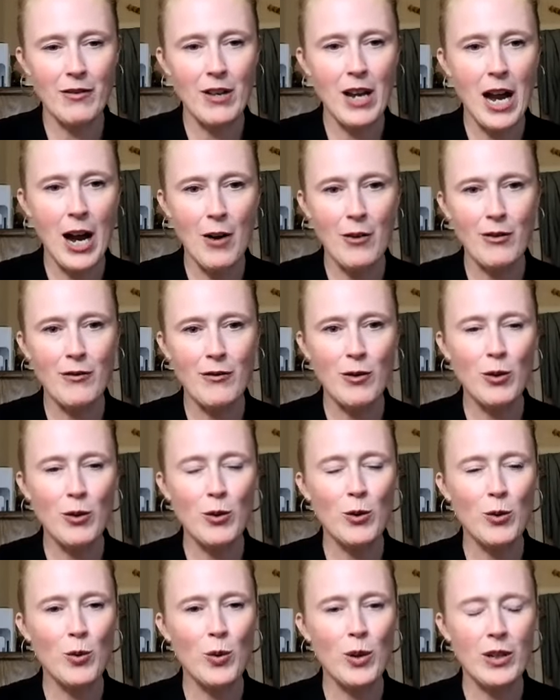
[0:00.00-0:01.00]
How have
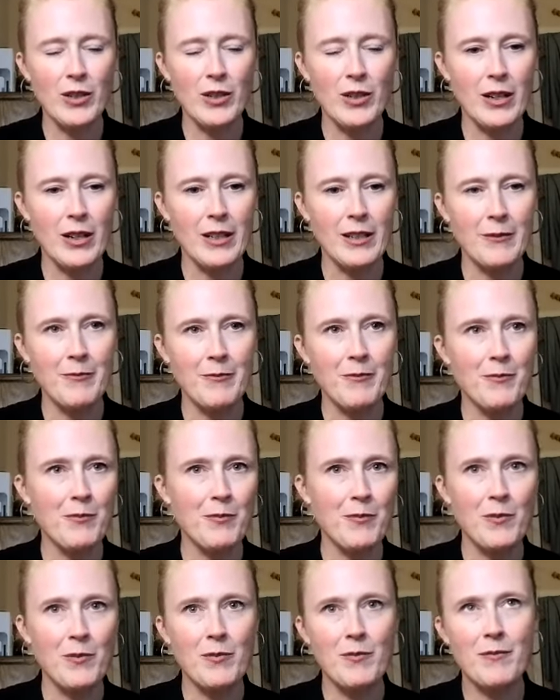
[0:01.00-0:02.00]
you worked on
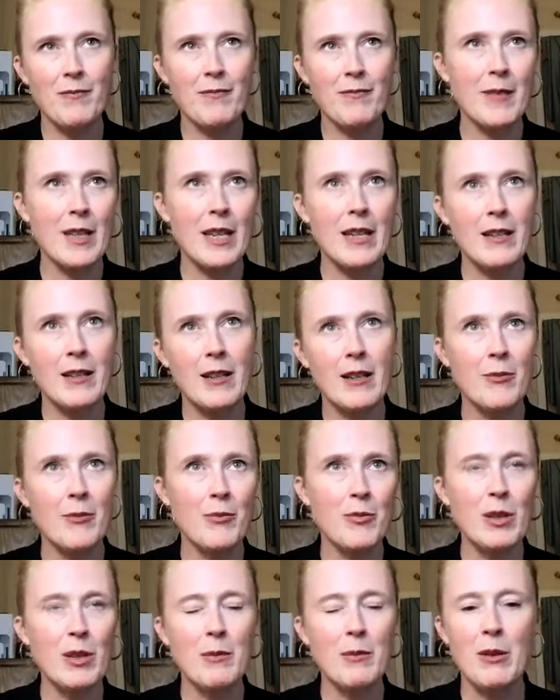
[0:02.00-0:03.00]

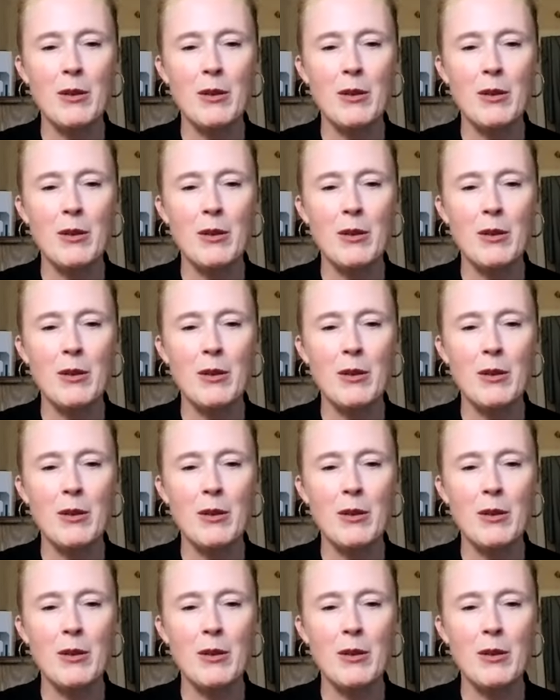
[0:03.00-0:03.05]
some